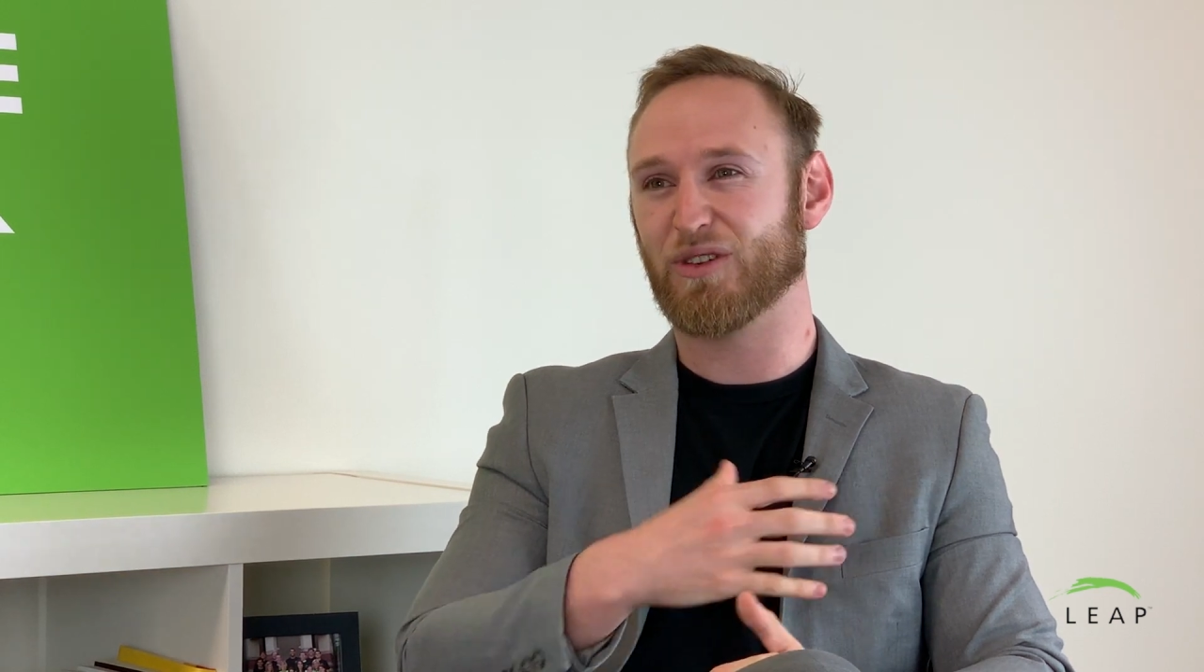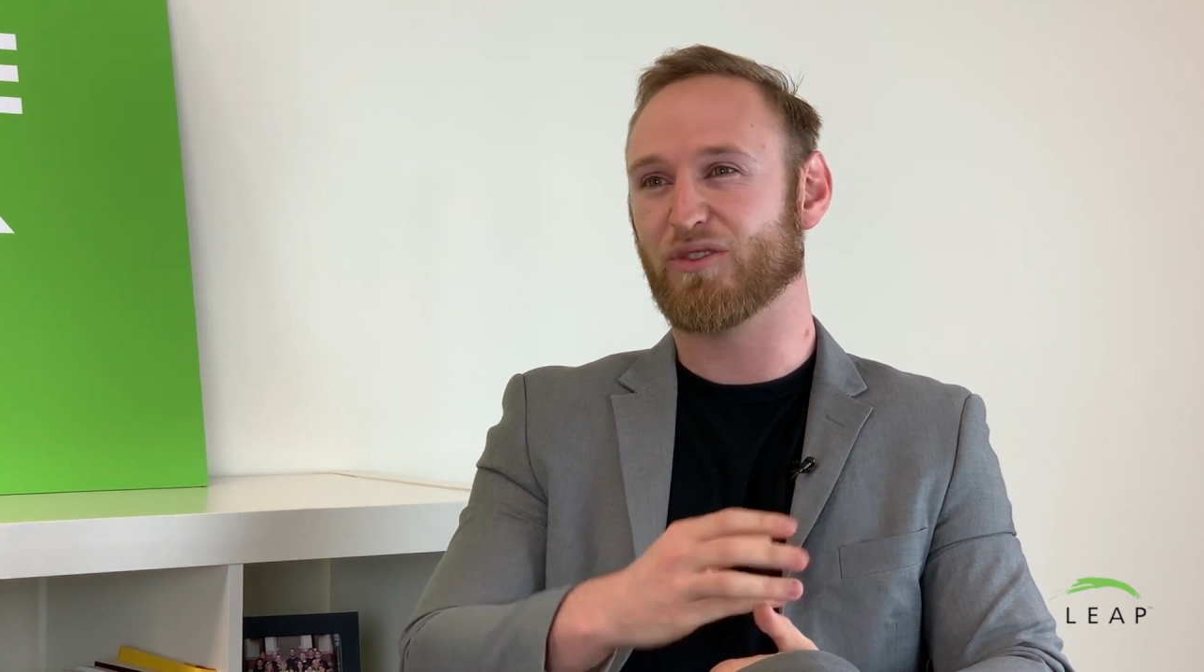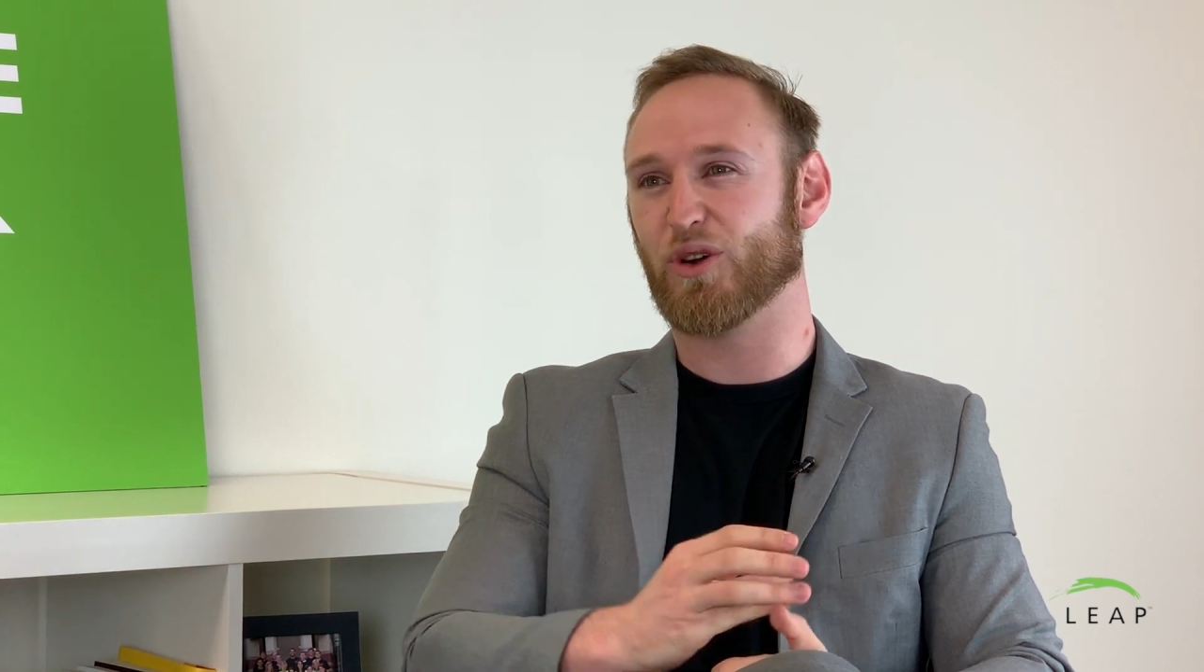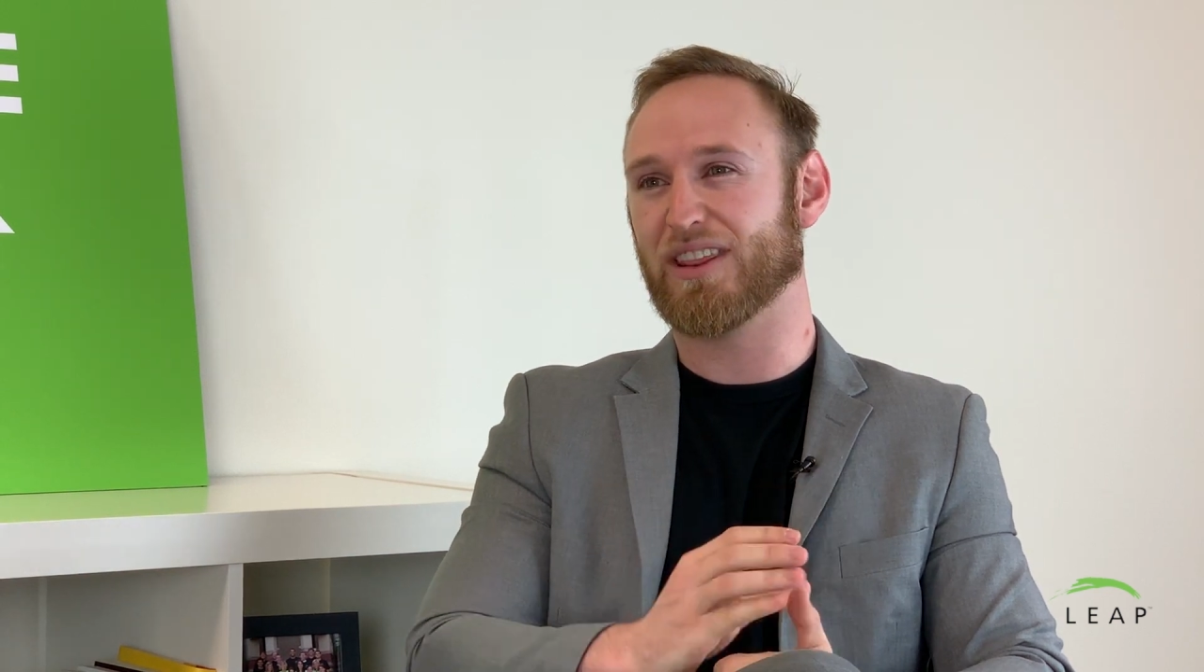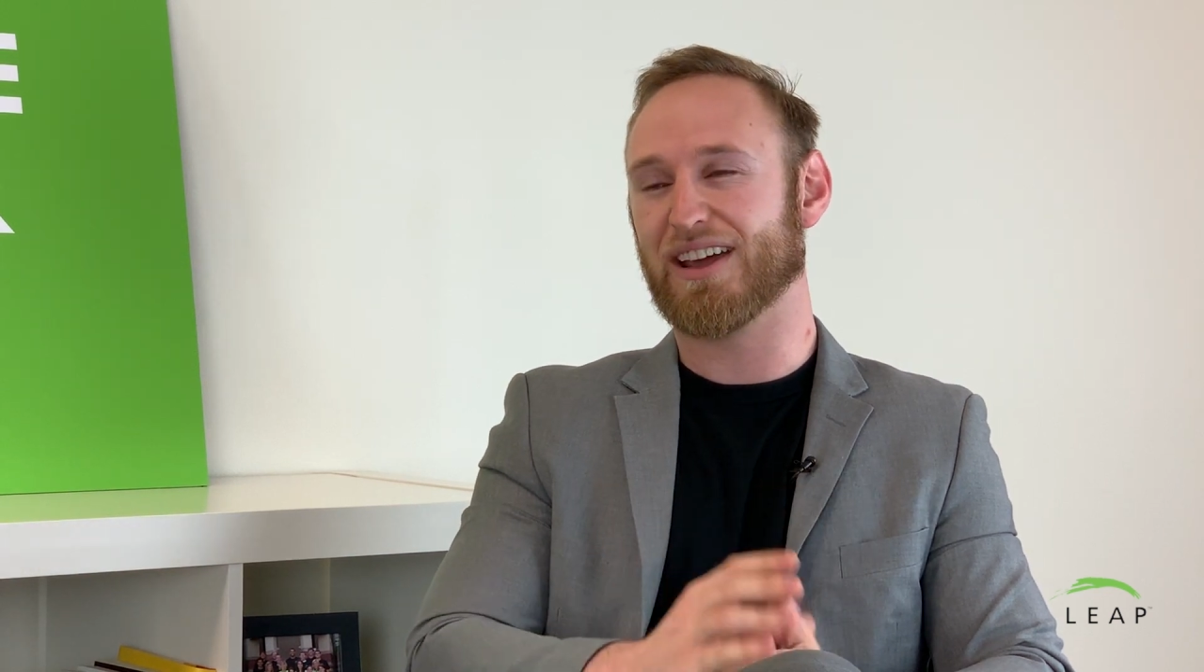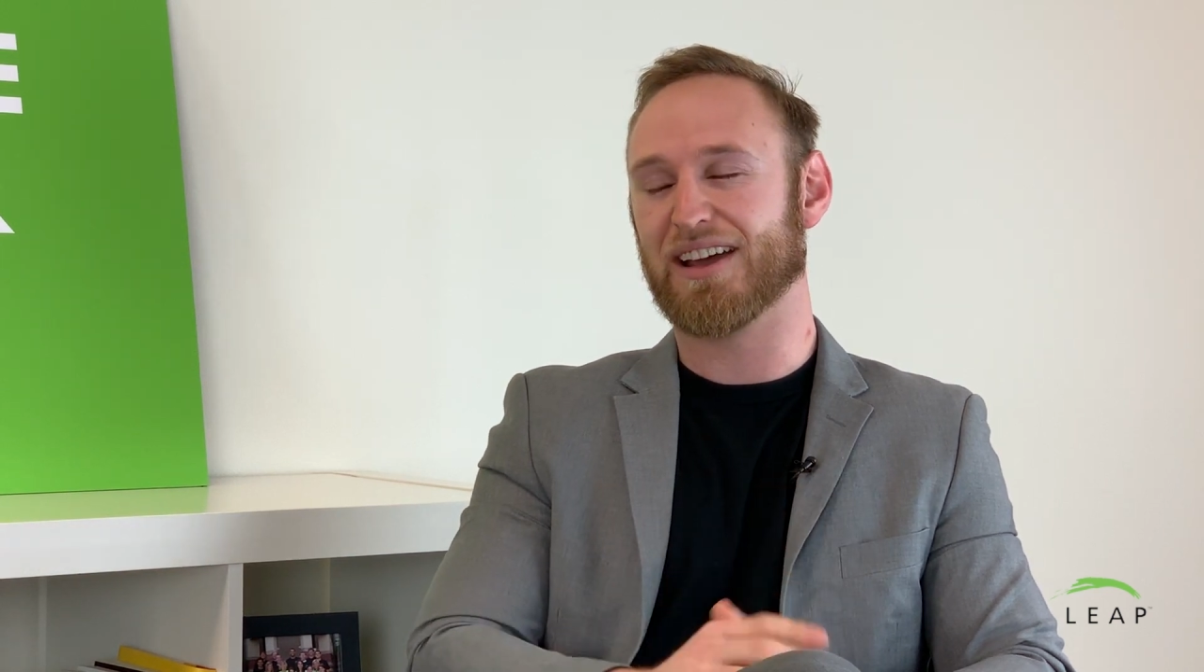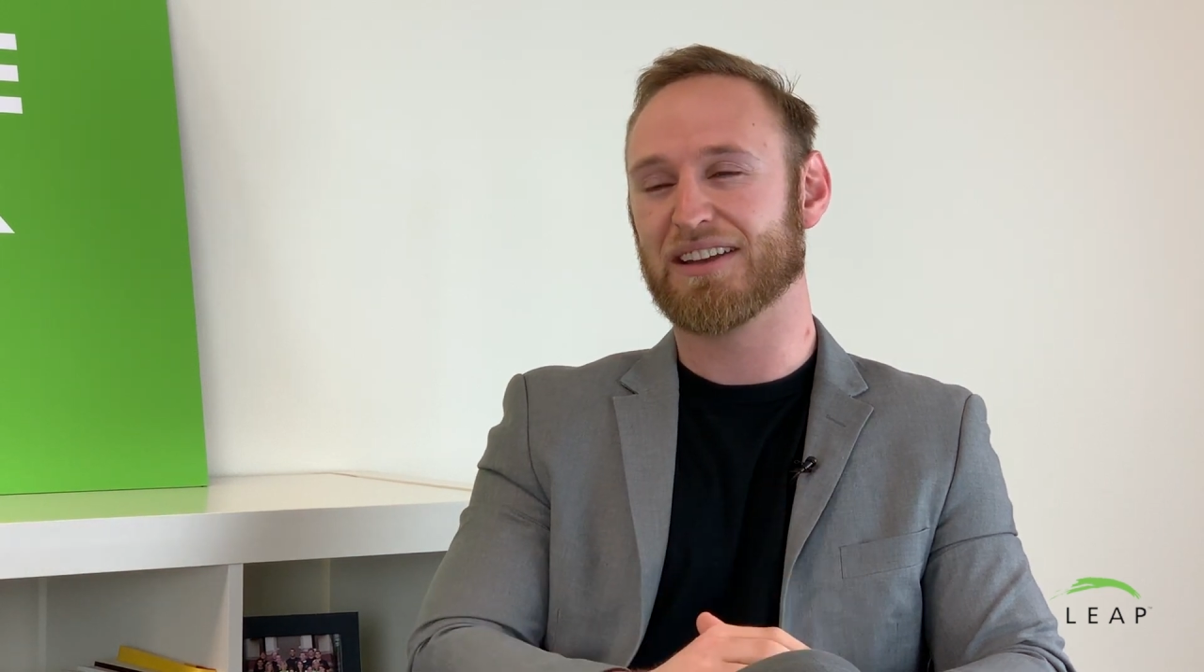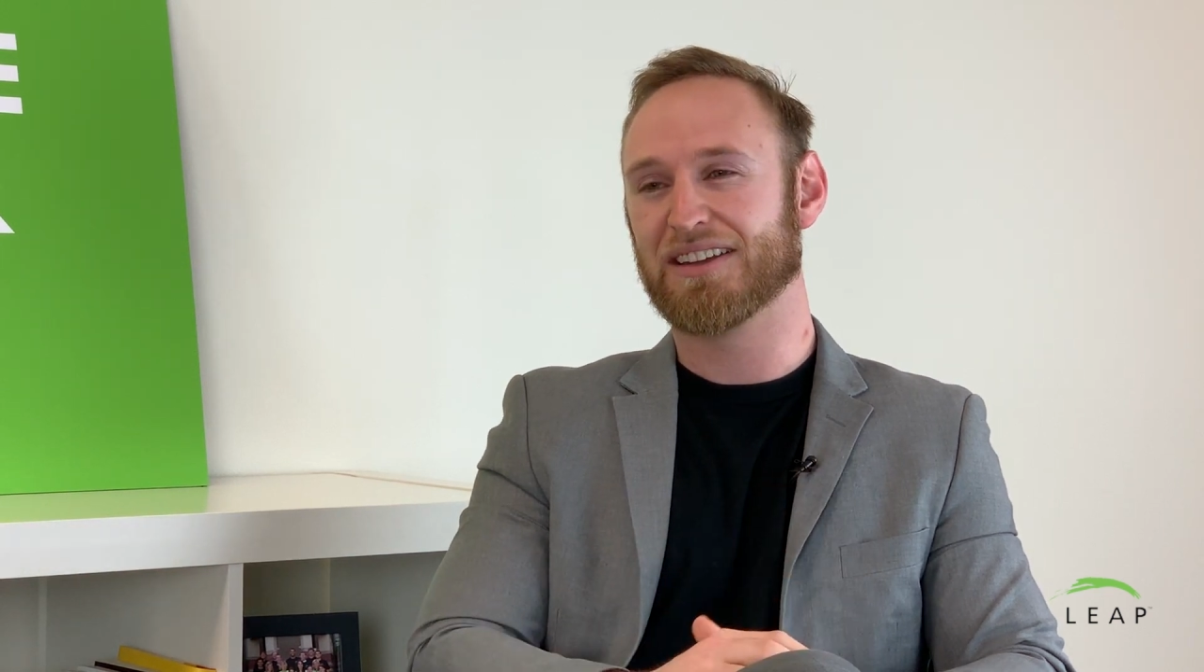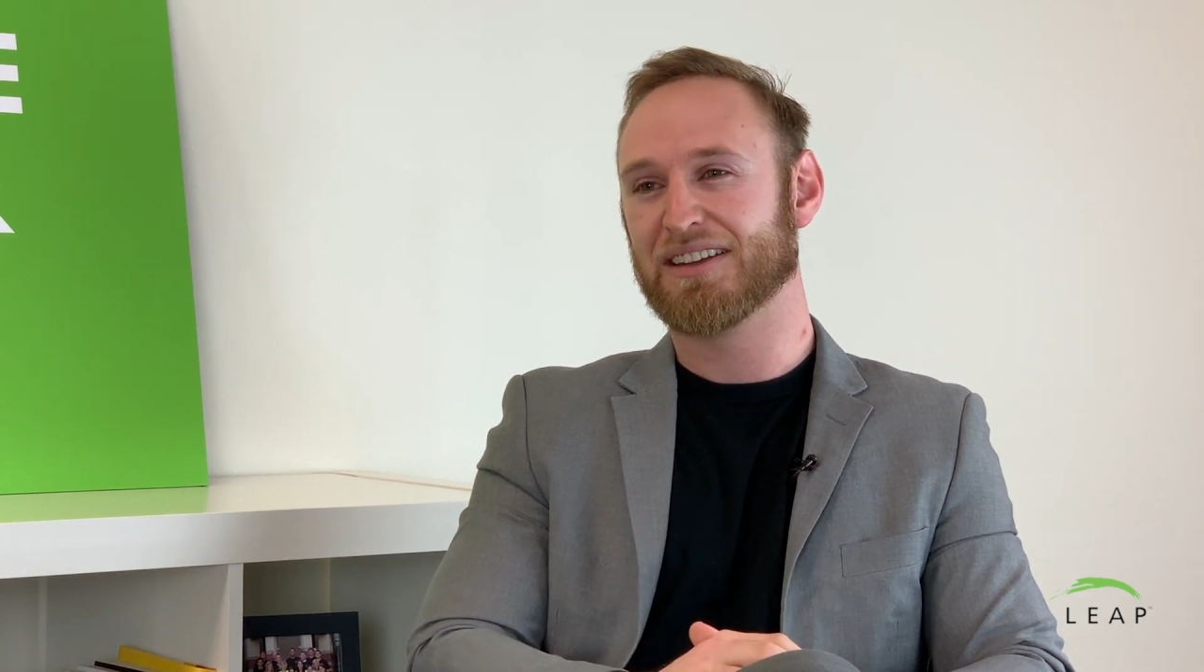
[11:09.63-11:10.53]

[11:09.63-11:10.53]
avoid that,